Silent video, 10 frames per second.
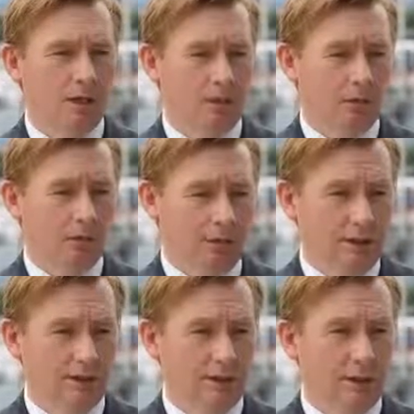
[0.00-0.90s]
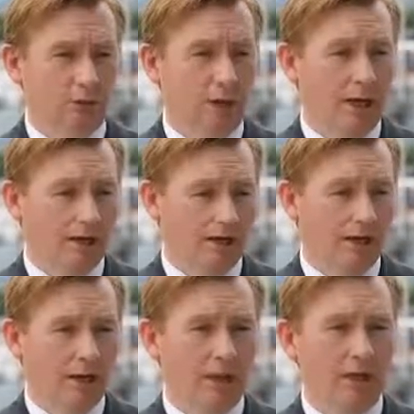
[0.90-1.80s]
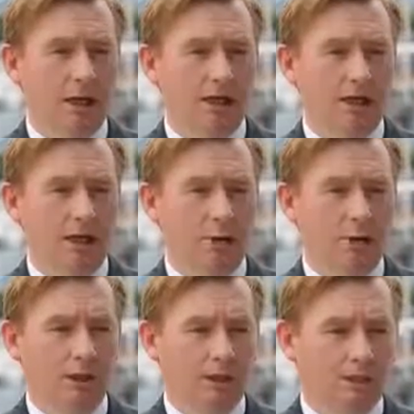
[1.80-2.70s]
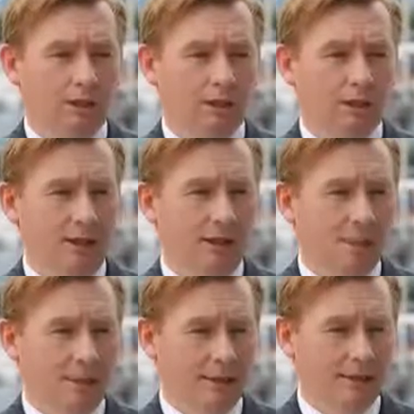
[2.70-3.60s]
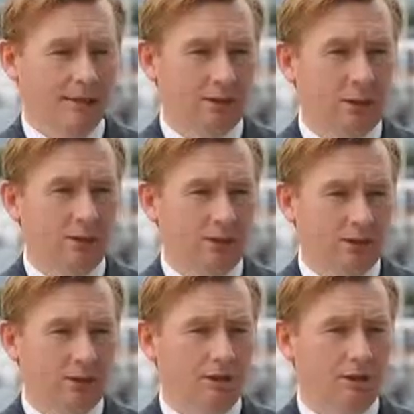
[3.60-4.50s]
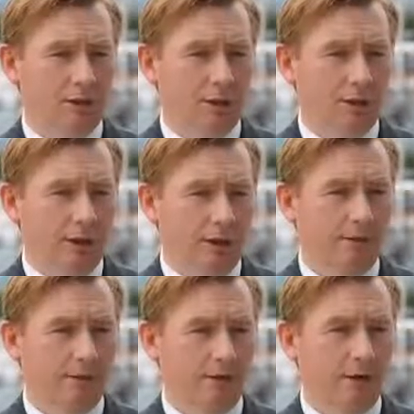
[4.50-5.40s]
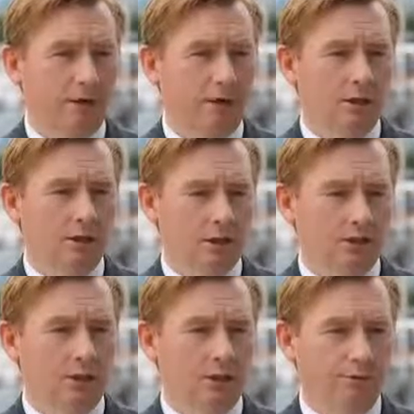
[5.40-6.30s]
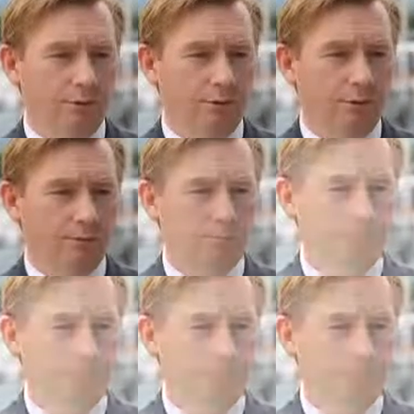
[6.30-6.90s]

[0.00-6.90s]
Celsius range, and we limit the impacts that climate change is going to have on our health in the future.